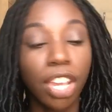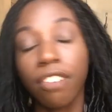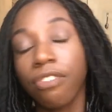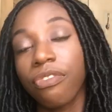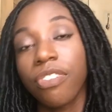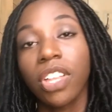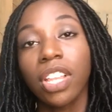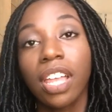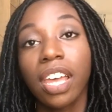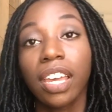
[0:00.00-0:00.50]
I
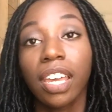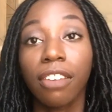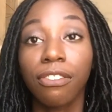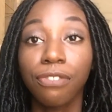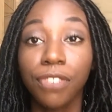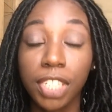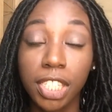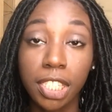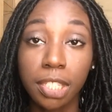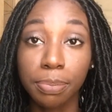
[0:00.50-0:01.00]
feel like
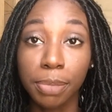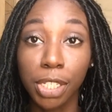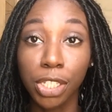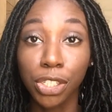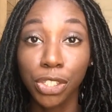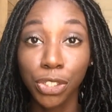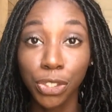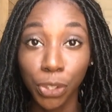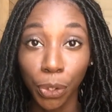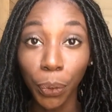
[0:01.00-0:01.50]
it fits
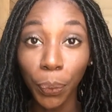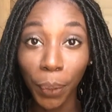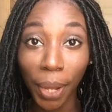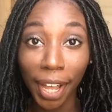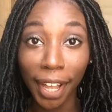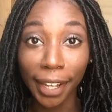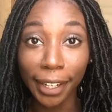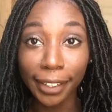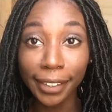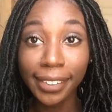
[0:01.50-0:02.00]
me so
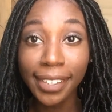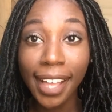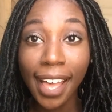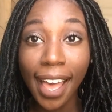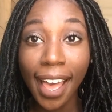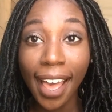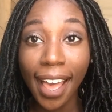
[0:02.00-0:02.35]
well.